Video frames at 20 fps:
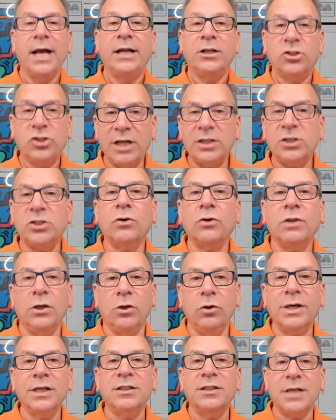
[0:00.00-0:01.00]
just so that
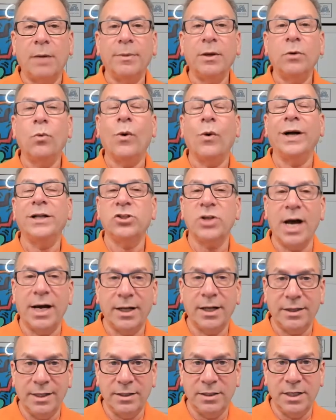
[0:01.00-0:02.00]
you can tell me what
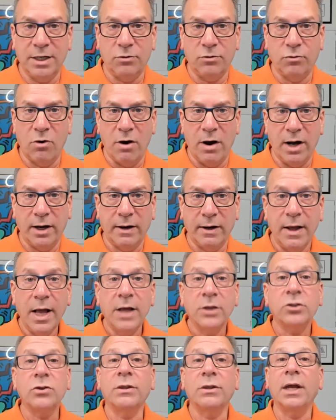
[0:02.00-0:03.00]
Jonathan did wrong
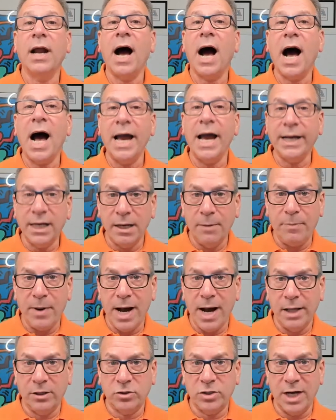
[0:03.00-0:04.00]
so that I can
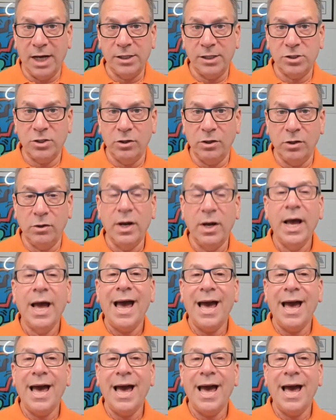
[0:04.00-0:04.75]
apologize to you